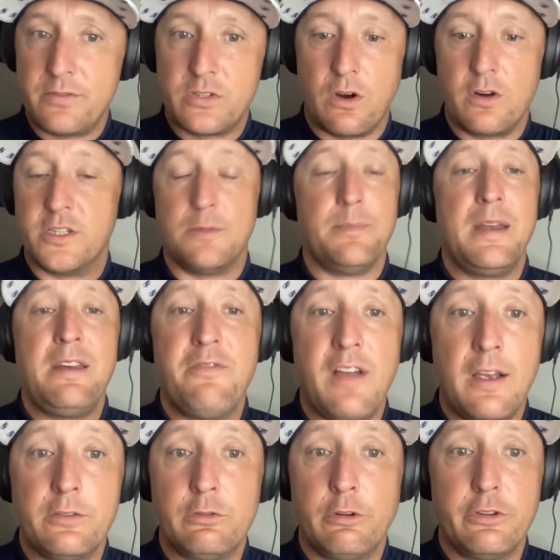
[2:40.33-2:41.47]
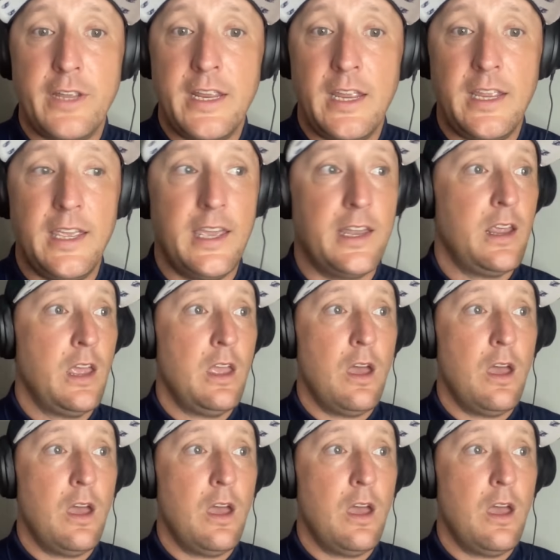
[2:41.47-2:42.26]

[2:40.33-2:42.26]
stars, as many 5 stars as they can get,